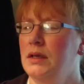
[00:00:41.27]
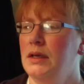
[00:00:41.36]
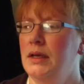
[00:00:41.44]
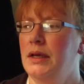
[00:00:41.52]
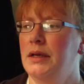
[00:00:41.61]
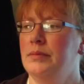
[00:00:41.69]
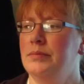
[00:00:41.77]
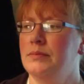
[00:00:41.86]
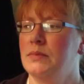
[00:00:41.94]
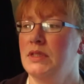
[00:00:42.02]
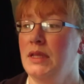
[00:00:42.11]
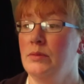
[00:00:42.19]

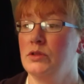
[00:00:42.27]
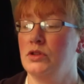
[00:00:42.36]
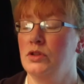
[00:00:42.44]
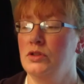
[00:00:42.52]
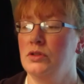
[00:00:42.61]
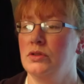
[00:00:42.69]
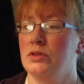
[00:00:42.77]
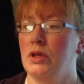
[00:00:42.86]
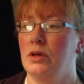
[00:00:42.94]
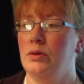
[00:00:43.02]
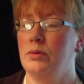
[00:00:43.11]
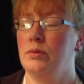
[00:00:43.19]
So that was good.
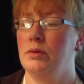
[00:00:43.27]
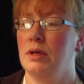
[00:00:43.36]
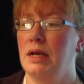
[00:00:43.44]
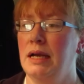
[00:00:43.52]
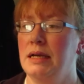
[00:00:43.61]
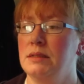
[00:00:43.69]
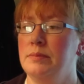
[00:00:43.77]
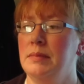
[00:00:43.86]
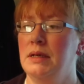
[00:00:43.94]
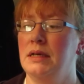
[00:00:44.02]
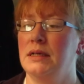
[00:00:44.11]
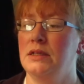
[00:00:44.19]
So had
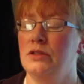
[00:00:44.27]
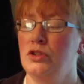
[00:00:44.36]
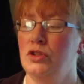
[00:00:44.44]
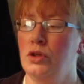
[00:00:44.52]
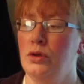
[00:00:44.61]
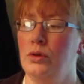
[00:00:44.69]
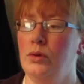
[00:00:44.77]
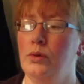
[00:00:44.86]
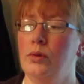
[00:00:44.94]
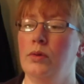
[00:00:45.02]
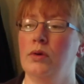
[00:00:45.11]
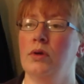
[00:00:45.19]
my
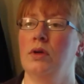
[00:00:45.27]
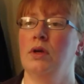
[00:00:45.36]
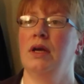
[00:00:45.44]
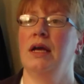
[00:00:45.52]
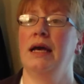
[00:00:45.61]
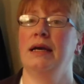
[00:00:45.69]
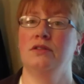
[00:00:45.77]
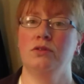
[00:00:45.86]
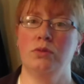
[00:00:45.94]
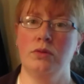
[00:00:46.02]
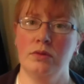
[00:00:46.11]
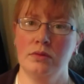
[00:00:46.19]
2 high
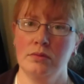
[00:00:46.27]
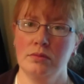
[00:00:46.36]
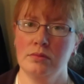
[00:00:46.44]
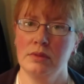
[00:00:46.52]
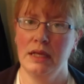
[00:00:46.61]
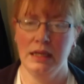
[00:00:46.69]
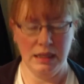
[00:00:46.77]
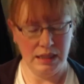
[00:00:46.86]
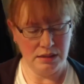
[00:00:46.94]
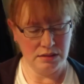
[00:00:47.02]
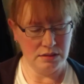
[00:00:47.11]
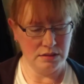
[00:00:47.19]
school
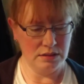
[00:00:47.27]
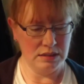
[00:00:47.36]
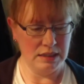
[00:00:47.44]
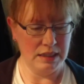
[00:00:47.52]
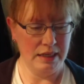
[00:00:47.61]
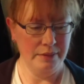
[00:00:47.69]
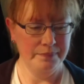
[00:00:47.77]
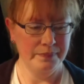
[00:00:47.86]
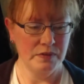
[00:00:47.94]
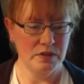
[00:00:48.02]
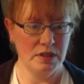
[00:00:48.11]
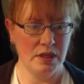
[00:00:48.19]
kids today,
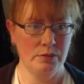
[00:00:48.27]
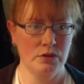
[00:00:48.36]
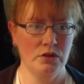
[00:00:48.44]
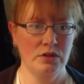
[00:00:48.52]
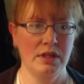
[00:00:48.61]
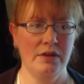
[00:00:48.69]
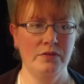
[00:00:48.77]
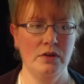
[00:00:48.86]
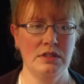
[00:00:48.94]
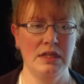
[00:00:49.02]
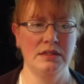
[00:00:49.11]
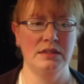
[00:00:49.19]
so that was good. Their
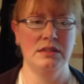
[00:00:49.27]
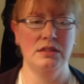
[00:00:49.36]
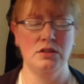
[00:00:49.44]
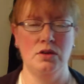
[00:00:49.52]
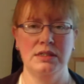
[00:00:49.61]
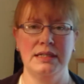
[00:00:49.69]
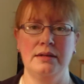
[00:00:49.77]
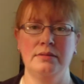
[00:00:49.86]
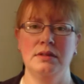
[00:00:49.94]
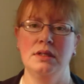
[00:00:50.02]
first lesson since lockdown.